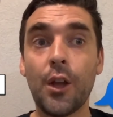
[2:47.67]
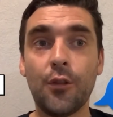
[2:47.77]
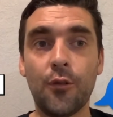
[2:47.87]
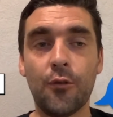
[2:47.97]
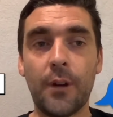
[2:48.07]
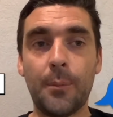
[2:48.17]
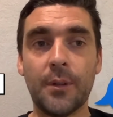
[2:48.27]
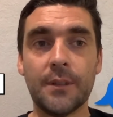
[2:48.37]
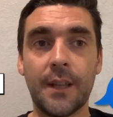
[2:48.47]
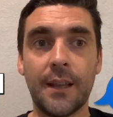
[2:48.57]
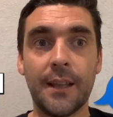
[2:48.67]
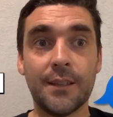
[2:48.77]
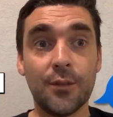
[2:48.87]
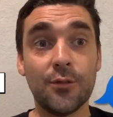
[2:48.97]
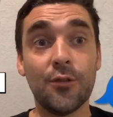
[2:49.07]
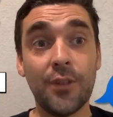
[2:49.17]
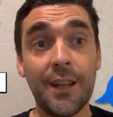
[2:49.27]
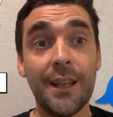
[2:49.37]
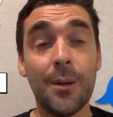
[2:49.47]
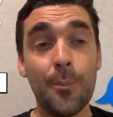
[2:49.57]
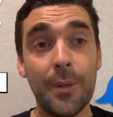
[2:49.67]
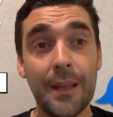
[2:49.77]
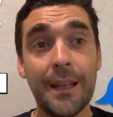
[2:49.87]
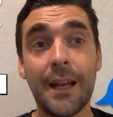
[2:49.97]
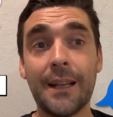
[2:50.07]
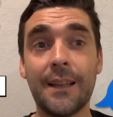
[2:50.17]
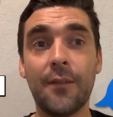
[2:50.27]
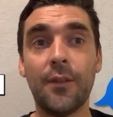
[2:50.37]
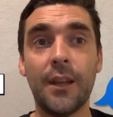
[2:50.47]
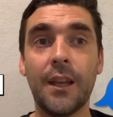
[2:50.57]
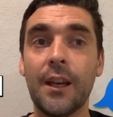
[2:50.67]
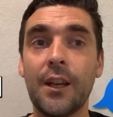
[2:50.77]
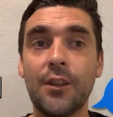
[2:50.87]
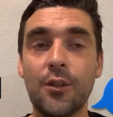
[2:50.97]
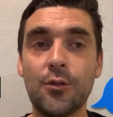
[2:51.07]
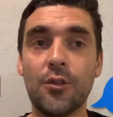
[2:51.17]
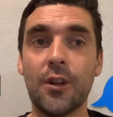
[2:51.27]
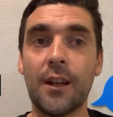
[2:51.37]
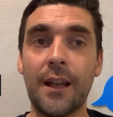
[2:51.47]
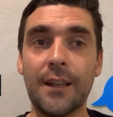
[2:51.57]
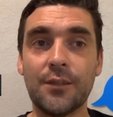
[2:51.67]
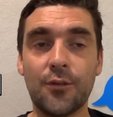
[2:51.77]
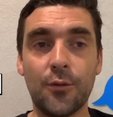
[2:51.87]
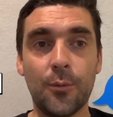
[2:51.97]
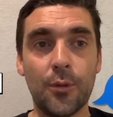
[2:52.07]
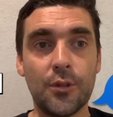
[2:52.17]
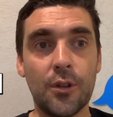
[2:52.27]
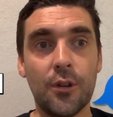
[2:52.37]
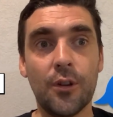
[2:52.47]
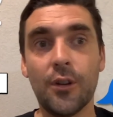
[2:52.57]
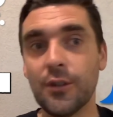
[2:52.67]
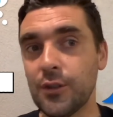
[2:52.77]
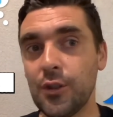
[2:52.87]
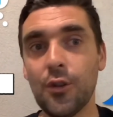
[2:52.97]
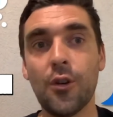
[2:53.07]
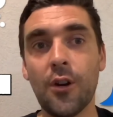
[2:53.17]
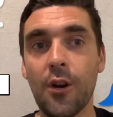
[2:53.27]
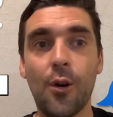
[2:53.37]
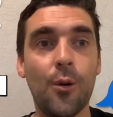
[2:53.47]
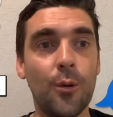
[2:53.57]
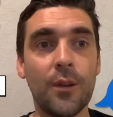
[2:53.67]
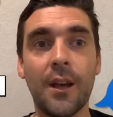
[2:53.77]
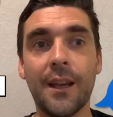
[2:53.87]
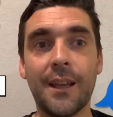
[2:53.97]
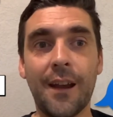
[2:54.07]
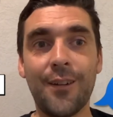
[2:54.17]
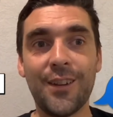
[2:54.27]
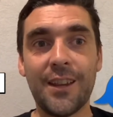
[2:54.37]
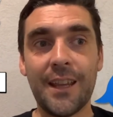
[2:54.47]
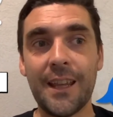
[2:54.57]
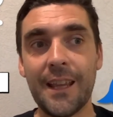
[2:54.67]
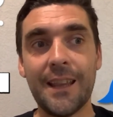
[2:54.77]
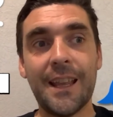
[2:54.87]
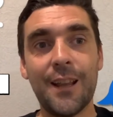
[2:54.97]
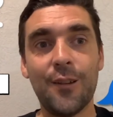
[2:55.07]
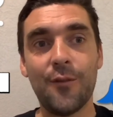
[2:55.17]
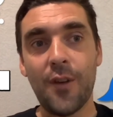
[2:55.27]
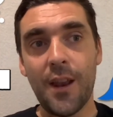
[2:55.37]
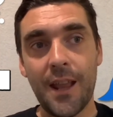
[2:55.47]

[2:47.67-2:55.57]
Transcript: to represent it. So it's a really complete activity to use in your classroom with your learners, young or old. I guarantee they'll love it.